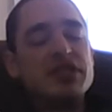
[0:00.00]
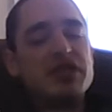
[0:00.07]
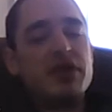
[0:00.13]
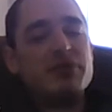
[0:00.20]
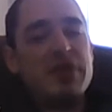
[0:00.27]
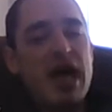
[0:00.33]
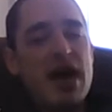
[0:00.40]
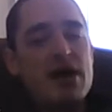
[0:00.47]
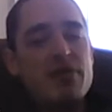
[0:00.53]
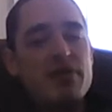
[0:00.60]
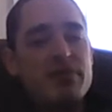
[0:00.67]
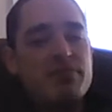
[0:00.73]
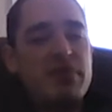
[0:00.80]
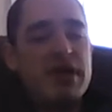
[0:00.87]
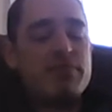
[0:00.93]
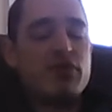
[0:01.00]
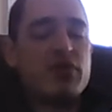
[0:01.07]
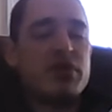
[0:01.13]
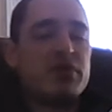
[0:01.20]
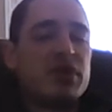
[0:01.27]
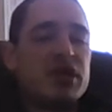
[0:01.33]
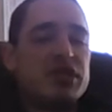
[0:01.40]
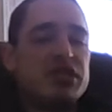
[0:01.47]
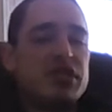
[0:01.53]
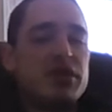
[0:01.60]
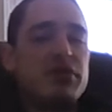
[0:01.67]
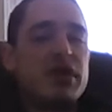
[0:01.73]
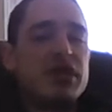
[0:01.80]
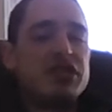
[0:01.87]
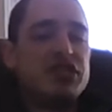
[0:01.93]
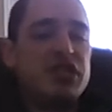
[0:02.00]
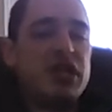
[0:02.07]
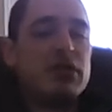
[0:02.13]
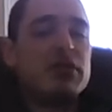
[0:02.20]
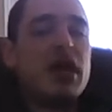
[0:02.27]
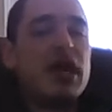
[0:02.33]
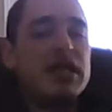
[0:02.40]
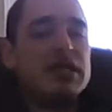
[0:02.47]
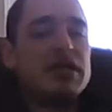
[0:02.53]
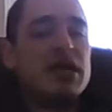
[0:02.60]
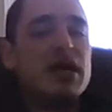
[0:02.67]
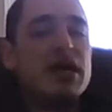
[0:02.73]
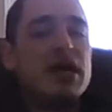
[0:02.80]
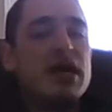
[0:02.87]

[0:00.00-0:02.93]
so now people are considering zeolite,